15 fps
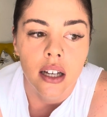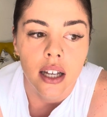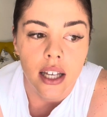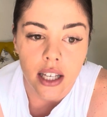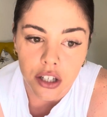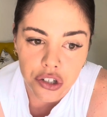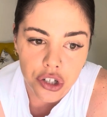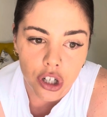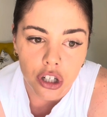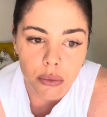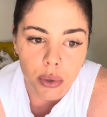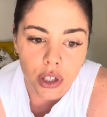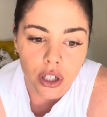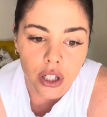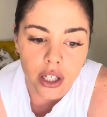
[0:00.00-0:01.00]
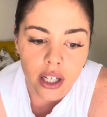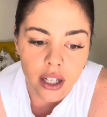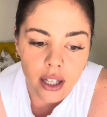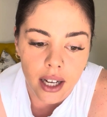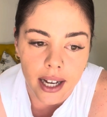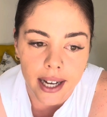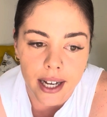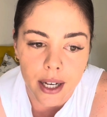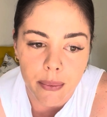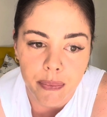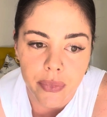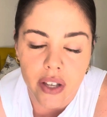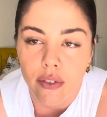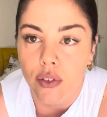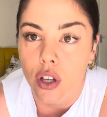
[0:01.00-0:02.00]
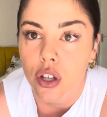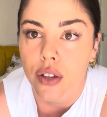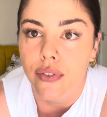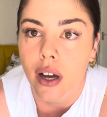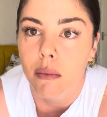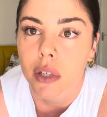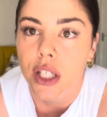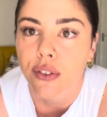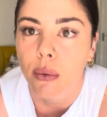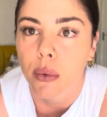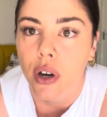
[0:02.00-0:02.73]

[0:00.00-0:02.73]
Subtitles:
in Joburg, even though the family is from